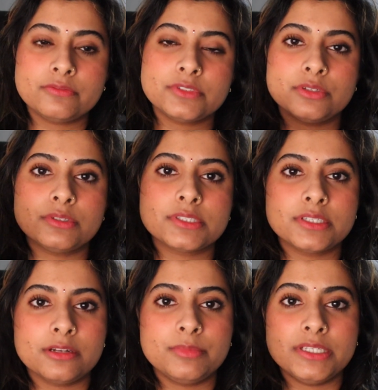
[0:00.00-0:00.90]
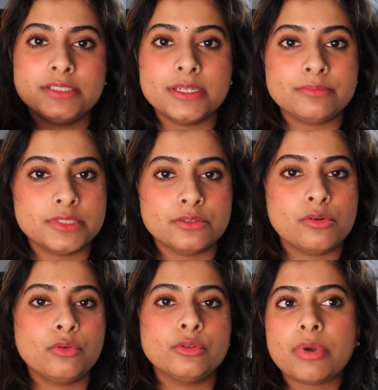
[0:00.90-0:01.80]
So it's gonna be dipped in
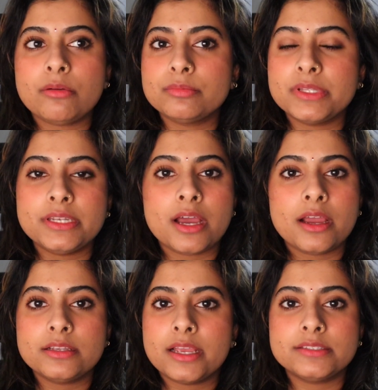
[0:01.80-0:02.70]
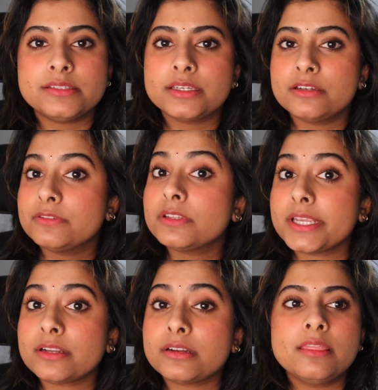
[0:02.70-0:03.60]
gold, probably not as thick of a
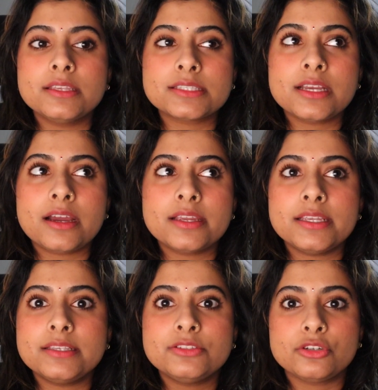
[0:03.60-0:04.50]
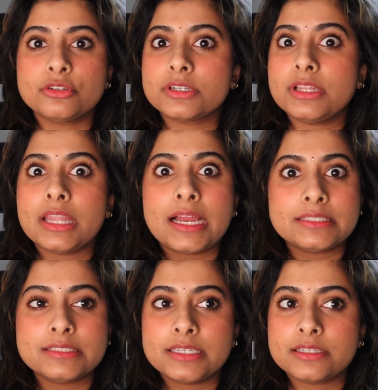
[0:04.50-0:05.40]
layer. This guy is your
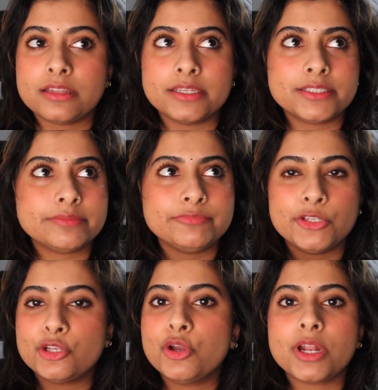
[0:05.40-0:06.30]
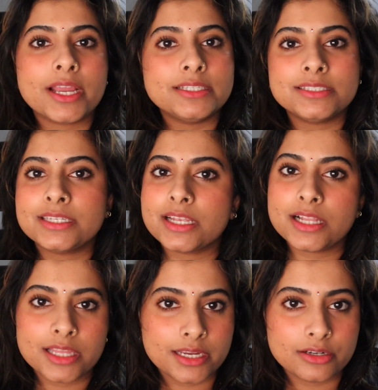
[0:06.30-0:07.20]
classic, like, you could go to icing and
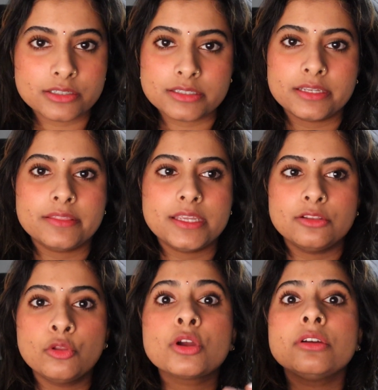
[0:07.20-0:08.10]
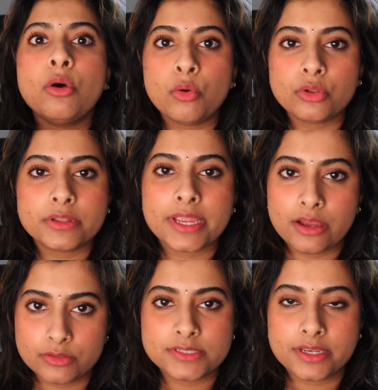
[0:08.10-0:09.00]
Claire's, like they look gold on the
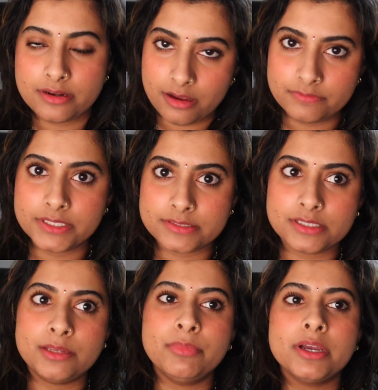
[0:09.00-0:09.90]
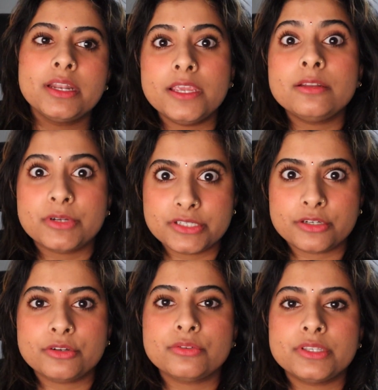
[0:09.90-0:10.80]
outside obviously, but the inner
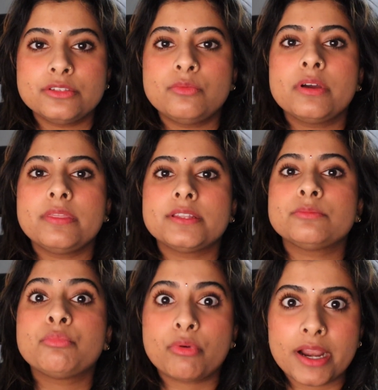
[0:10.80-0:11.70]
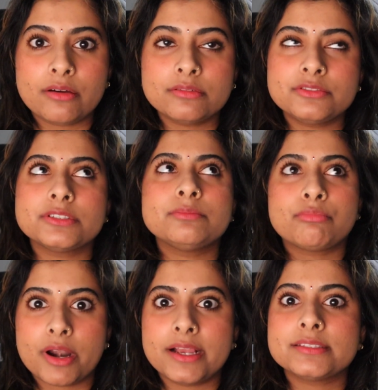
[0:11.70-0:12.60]
material is the one that's brown, just
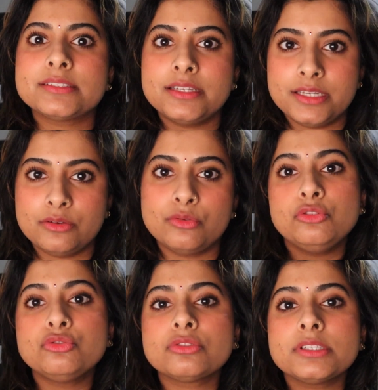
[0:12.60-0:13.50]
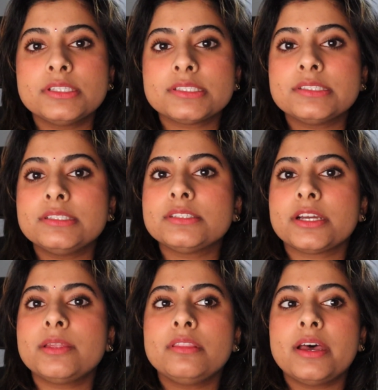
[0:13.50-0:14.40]
brass and nickel. Usually this is the
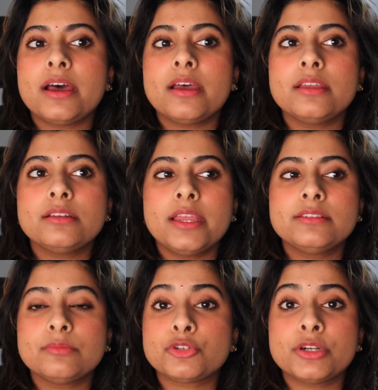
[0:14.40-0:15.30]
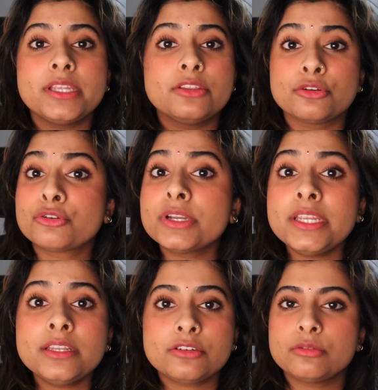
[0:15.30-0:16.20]
type that ends up turning either
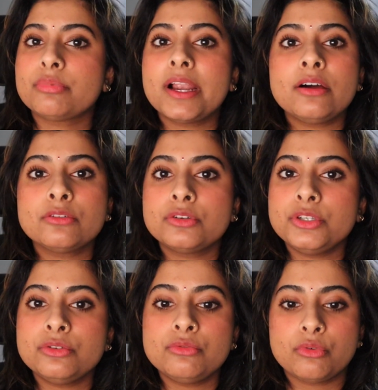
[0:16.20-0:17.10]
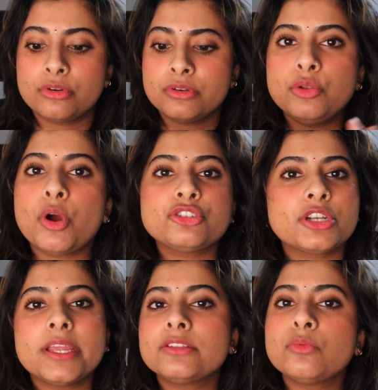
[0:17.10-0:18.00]
green or brown on you, or you wash
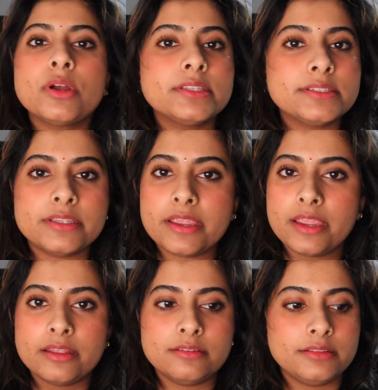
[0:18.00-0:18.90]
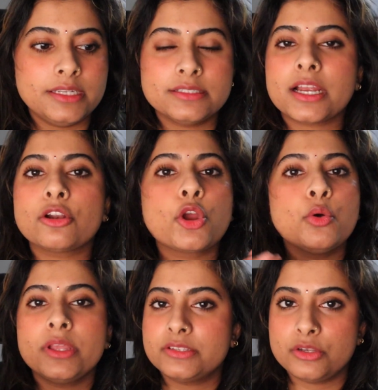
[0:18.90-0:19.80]
your hands once and the entire
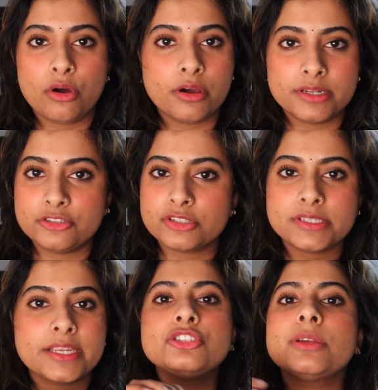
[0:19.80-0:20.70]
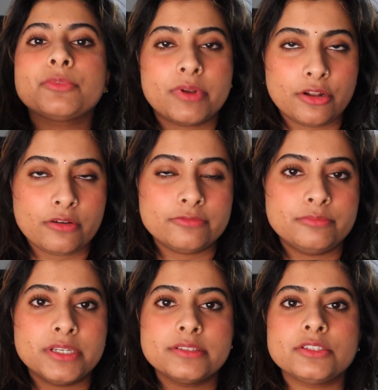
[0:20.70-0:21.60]
coating is gone. It just like chips right off
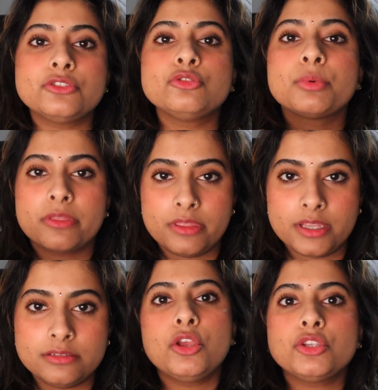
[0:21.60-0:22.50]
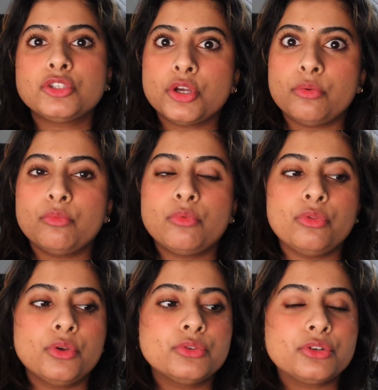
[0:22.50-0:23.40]
because it's super thin. So
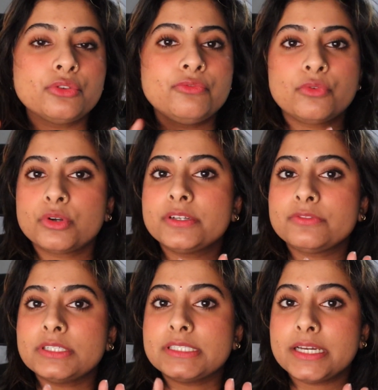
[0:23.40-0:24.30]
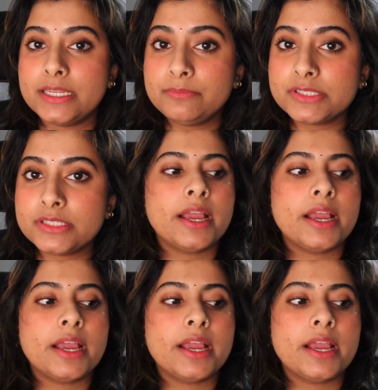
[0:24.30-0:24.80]
those are the 4 different types.